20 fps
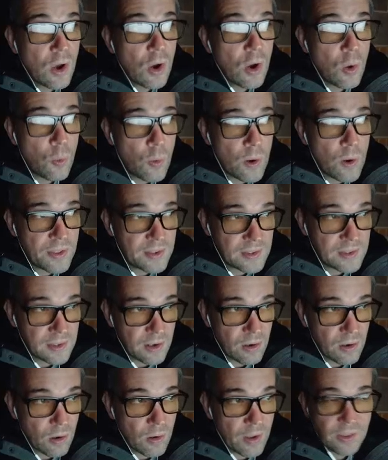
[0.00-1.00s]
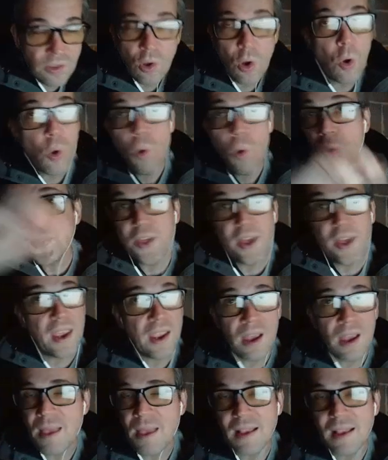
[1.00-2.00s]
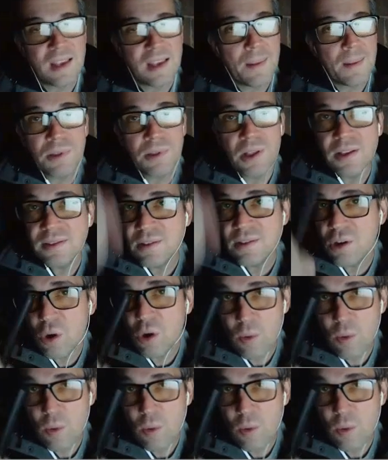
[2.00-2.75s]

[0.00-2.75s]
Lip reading: with a 0, like the whole thing. I'm not saying plug 0